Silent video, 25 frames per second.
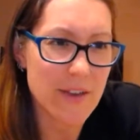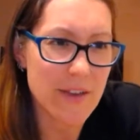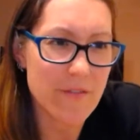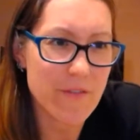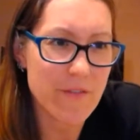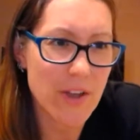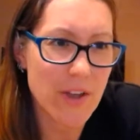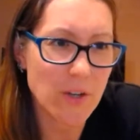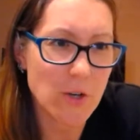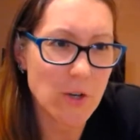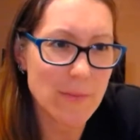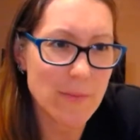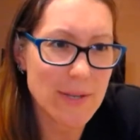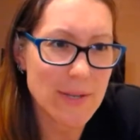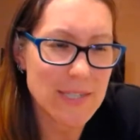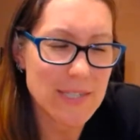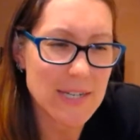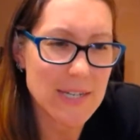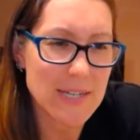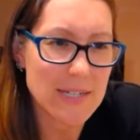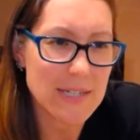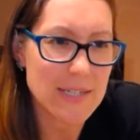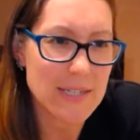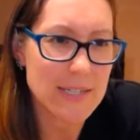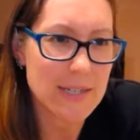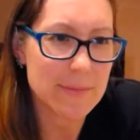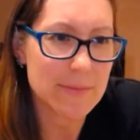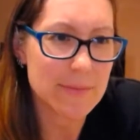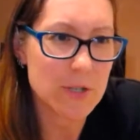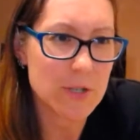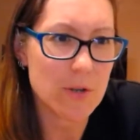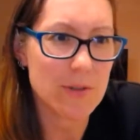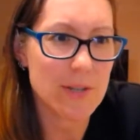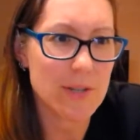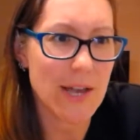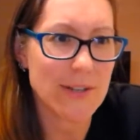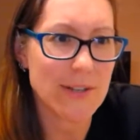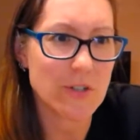I find on my skin some
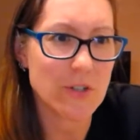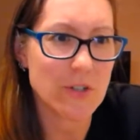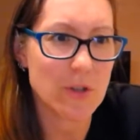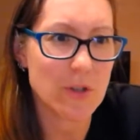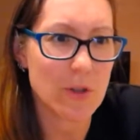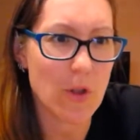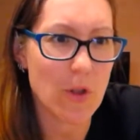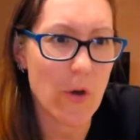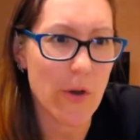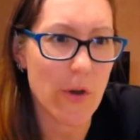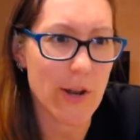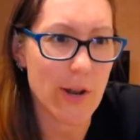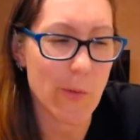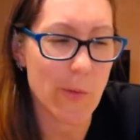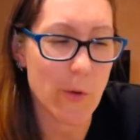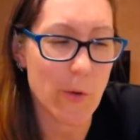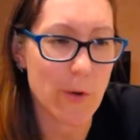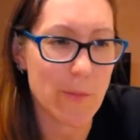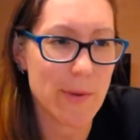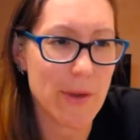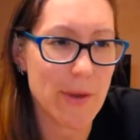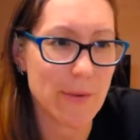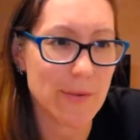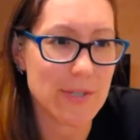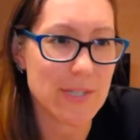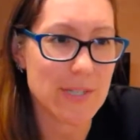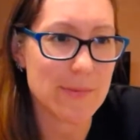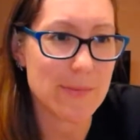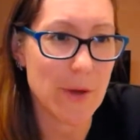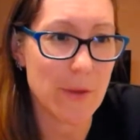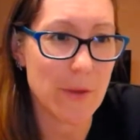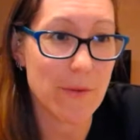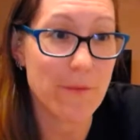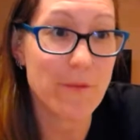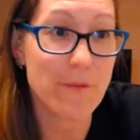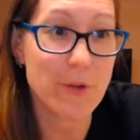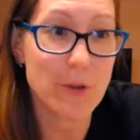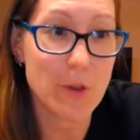don't last too long. I want to be able to
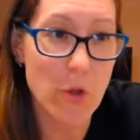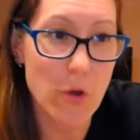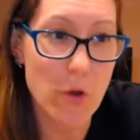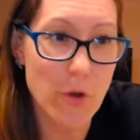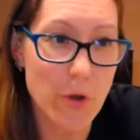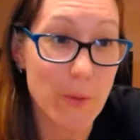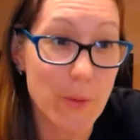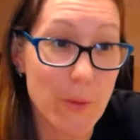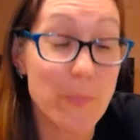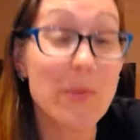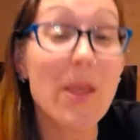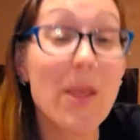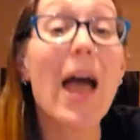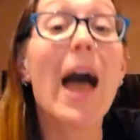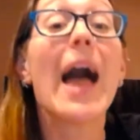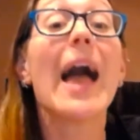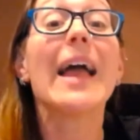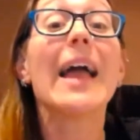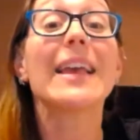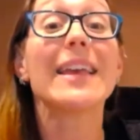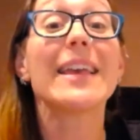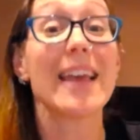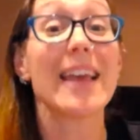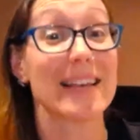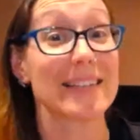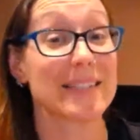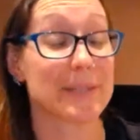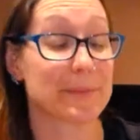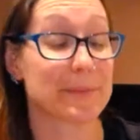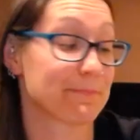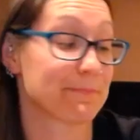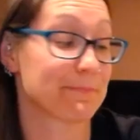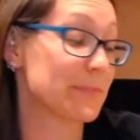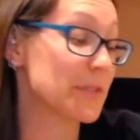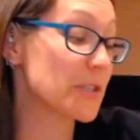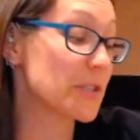smell them for longer. Yes.